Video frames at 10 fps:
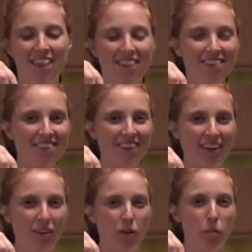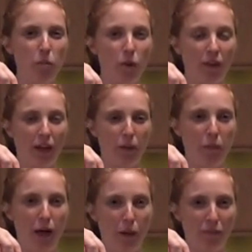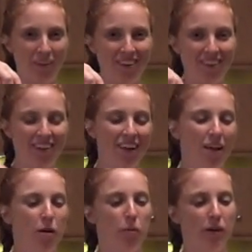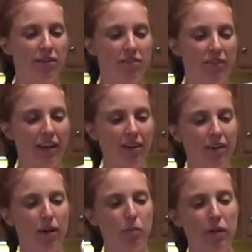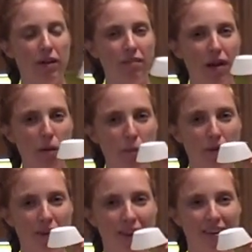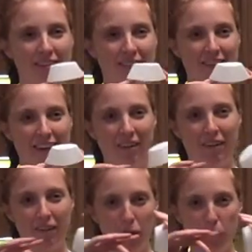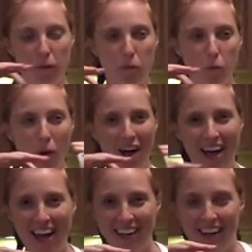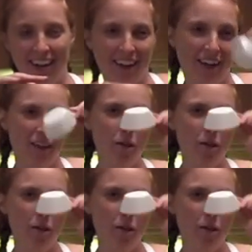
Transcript: this is going to look more like a popsicle. Whereas a regular cupcake wrapper is just going to look a little bit wide, kind of like a